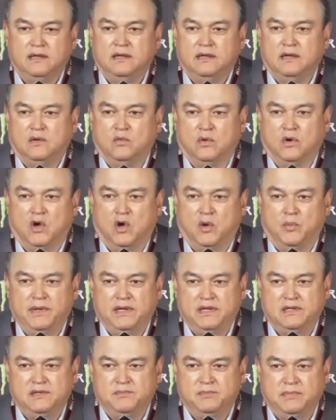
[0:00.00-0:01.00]
We're
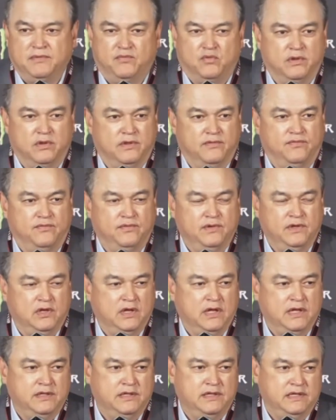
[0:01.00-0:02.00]
hoping before the
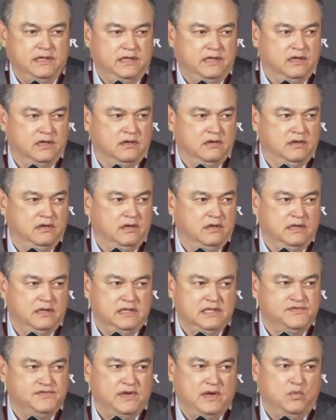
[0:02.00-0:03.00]
end of the year, he'll at
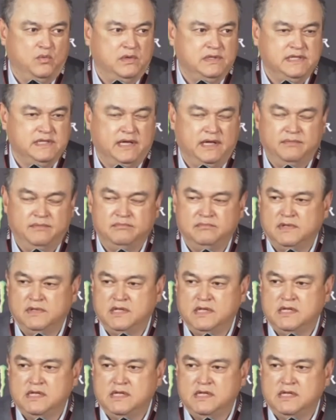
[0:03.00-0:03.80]
least fight one time.